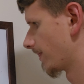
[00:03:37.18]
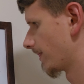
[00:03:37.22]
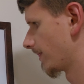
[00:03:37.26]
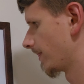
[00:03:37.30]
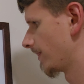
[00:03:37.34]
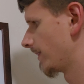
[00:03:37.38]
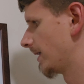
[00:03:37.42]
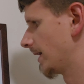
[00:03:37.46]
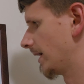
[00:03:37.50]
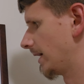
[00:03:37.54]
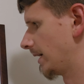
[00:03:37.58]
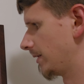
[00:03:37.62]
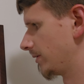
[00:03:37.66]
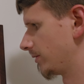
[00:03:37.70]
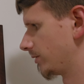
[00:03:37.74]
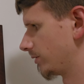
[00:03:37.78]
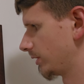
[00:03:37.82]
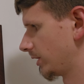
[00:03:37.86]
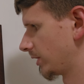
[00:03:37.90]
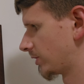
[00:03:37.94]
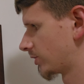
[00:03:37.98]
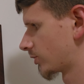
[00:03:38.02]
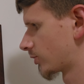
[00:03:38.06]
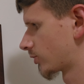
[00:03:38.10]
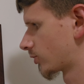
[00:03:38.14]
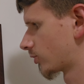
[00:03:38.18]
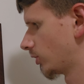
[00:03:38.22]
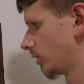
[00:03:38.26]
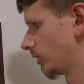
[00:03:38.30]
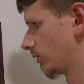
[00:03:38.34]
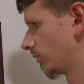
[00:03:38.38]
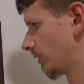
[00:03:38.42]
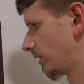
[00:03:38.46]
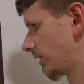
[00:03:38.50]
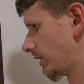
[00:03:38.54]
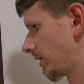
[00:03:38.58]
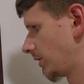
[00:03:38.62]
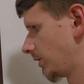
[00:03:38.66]
then it's
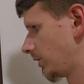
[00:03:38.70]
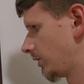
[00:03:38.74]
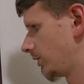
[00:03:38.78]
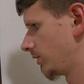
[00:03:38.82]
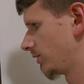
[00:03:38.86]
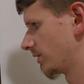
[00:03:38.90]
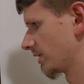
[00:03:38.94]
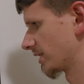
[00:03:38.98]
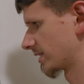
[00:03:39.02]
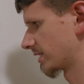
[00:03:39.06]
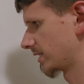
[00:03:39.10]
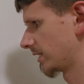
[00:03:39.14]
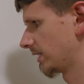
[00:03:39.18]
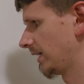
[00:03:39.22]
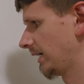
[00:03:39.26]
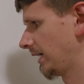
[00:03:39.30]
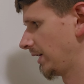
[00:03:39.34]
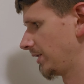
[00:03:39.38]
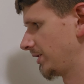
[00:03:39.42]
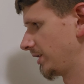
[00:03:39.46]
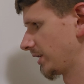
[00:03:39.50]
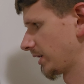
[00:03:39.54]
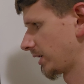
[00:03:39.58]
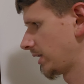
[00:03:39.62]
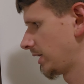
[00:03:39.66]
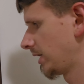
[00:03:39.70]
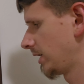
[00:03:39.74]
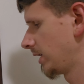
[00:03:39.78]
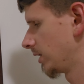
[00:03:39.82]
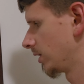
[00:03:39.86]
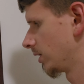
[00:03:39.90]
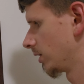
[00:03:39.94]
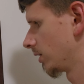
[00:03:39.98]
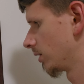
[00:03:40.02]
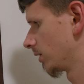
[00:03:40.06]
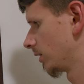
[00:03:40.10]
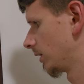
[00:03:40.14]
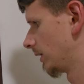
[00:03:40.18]
true, and you do this logic
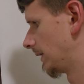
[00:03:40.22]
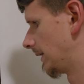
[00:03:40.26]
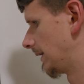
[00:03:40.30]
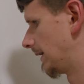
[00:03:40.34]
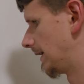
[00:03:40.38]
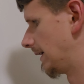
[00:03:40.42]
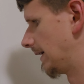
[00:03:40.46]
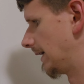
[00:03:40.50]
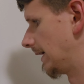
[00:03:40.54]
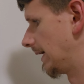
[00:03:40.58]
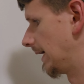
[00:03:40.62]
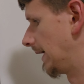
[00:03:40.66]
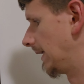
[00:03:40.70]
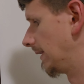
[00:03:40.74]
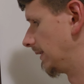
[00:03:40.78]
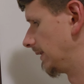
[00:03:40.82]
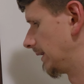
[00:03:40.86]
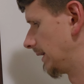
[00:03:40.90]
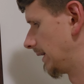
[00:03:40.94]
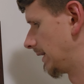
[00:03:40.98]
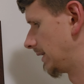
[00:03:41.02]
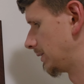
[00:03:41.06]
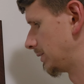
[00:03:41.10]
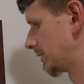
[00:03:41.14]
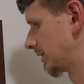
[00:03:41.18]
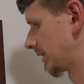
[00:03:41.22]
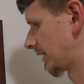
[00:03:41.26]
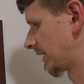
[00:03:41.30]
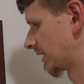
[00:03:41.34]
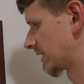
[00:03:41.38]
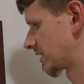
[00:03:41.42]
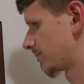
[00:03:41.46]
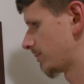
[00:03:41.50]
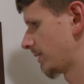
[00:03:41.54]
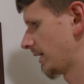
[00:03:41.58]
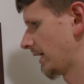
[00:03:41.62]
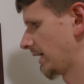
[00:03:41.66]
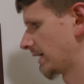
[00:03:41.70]
here, and then it
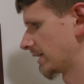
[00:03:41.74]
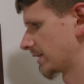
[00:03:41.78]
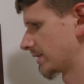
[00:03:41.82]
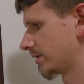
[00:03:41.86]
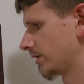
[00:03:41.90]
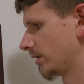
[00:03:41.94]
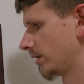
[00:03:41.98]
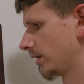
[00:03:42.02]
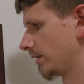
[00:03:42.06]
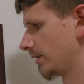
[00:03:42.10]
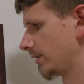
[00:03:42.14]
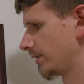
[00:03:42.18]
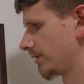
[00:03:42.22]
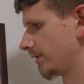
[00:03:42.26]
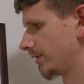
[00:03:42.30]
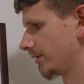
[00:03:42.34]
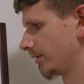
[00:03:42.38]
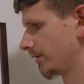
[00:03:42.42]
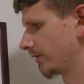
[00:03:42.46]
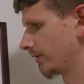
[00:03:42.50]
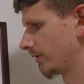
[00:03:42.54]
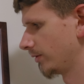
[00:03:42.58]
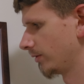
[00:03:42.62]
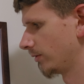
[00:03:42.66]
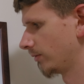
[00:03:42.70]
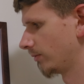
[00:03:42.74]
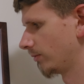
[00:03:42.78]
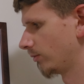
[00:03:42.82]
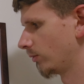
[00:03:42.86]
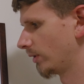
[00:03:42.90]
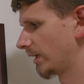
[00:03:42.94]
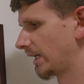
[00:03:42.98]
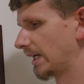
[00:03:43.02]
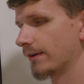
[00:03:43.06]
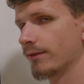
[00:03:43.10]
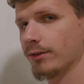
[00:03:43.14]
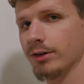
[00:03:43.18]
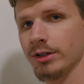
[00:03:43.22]
gets passed on to
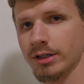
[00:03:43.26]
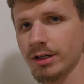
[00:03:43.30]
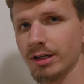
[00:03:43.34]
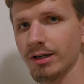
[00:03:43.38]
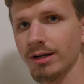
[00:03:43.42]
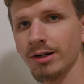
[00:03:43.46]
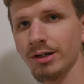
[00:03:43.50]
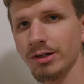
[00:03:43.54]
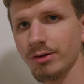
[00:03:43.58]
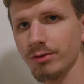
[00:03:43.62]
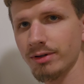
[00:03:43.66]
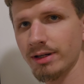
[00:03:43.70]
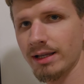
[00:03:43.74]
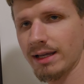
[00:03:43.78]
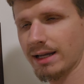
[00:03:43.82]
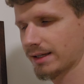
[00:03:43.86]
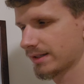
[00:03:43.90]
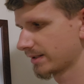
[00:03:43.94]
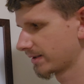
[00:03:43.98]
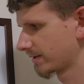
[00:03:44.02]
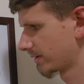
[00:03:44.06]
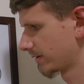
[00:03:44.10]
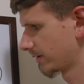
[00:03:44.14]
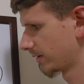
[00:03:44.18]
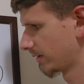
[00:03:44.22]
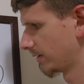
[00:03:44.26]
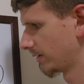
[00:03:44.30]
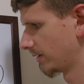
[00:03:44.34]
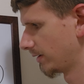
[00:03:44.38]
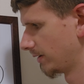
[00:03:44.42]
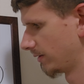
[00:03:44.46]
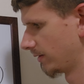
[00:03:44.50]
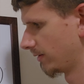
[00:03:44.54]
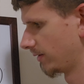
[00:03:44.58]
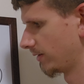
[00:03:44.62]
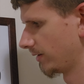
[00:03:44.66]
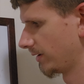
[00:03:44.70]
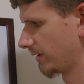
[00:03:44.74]
whatever you're going to do next.
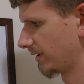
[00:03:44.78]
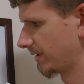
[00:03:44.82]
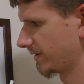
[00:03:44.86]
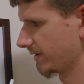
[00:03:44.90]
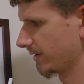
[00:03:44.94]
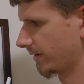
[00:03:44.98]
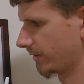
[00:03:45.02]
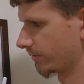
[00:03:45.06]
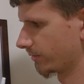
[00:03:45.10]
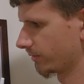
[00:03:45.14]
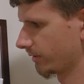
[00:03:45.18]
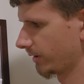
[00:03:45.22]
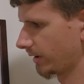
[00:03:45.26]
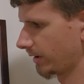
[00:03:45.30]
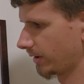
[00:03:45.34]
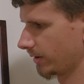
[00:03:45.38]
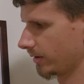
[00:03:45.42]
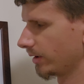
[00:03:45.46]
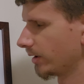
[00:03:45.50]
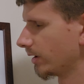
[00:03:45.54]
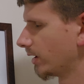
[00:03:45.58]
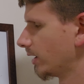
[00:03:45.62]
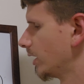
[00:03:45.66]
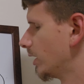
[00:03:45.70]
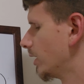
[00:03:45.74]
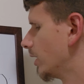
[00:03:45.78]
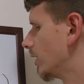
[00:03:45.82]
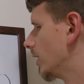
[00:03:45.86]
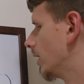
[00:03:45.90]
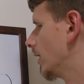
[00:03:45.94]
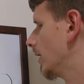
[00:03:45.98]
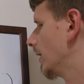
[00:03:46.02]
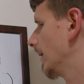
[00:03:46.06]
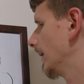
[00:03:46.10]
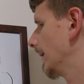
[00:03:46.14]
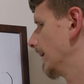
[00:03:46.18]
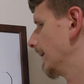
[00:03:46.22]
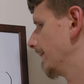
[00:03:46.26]
This is unrelated.
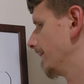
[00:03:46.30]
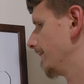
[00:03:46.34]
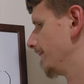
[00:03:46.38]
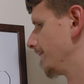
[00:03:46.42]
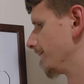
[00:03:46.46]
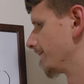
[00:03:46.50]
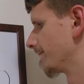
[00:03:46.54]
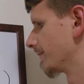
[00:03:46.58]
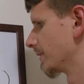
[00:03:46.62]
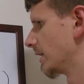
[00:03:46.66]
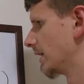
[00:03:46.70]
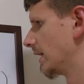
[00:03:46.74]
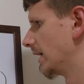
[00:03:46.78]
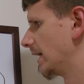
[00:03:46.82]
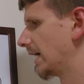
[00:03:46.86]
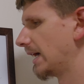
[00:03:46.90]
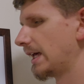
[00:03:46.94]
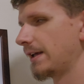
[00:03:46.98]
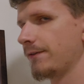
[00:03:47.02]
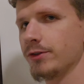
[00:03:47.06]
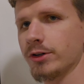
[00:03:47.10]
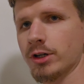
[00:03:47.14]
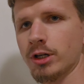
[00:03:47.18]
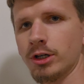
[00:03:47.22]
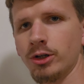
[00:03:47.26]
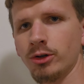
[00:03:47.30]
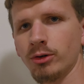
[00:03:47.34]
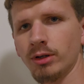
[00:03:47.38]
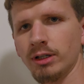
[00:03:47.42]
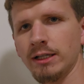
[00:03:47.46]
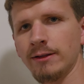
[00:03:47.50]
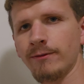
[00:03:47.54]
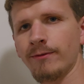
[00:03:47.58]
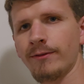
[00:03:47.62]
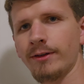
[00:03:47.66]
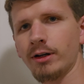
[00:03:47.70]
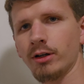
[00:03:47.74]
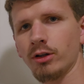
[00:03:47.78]
If you're going to do an
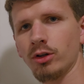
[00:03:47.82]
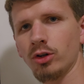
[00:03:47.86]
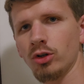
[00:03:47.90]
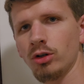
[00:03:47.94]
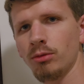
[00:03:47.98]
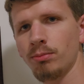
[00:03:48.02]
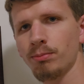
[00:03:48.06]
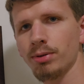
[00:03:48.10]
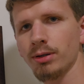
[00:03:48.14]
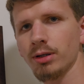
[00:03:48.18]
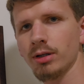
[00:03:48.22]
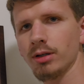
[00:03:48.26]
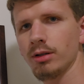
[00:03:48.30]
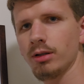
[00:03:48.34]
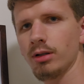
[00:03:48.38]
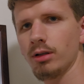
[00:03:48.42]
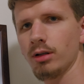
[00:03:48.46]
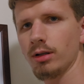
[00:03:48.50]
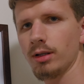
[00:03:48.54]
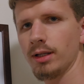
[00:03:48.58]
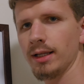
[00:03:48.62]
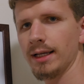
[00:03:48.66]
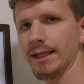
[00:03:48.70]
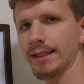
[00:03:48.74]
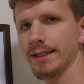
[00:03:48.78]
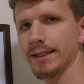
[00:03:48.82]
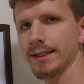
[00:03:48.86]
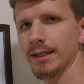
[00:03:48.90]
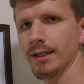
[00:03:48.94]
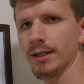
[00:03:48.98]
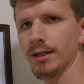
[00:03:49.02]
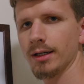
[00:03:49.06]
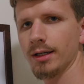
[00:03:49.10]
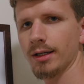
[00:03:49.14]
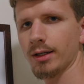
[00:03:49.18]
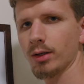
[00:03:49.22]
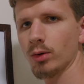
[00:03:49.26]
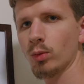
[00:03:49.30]
infinite loop, like
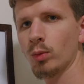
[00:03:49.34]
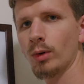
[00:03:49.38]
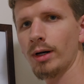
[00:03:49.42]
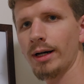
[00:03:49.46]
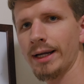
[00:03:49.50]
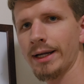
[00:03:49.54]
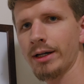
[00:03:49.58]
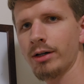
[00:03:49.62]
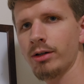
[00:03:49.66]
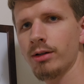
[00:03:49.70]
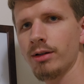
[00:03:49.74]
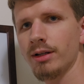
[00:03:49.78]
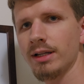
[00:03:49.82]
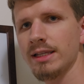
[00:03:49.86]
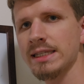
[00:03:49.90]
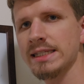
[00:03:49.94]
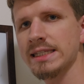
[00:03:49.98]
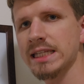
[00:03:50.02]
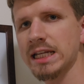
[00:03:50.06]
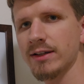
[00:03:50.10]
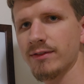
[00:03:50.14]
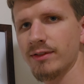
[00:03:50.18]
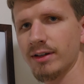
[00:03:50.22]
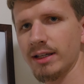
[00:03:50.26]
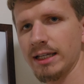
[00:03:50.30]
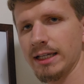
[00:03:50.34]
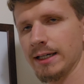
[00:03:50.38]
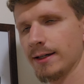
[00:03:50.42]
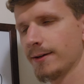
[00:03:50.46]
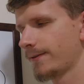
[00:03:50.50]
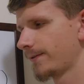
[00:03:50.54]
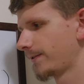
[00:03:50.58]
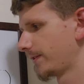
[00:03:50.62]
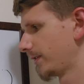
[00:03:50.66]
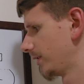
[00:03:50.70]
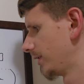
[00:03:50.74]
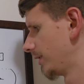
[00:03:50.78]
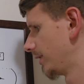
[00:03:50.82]
a while instead of
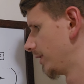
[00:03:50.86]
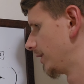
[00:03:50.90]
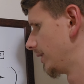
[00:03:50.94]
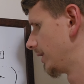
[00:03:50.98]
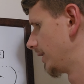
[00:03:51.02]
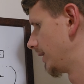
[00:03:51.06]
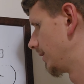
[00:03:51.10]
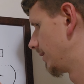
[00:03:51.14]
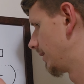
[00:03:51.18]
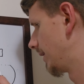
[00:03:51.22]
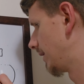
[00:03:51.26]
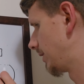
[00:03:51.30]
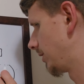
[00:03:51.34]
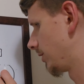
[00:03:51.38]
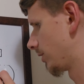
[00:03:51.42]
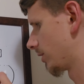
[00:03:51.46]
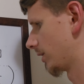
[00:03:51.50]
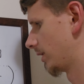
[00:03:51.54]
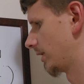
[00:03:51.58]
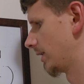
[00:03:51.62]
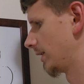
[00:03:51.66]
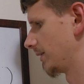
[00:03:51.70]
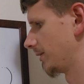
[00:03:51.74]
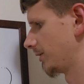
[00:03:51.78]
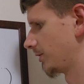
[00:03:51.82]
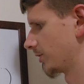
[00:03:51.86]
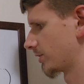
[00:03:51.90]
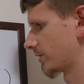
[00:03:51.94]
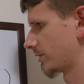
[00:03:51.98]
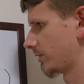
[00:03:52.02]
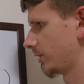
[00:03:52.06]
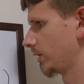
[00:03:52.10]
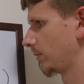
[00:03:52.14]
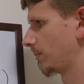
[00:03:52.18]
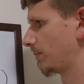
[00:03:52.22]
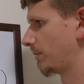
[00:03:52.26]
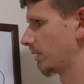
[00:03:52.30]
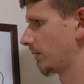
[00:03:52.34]
if, then you're going to just
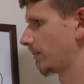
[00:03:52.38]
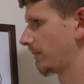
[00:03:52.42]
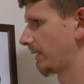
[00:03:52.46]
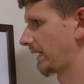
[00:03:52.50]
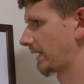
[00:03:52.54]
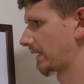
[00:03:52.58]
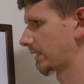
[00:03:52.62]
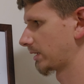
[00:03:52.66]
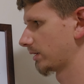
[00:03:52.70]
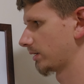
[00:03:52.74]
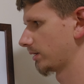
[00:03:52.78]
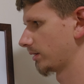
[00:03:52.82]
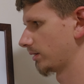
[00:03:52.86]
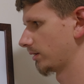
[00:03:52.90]
loop it back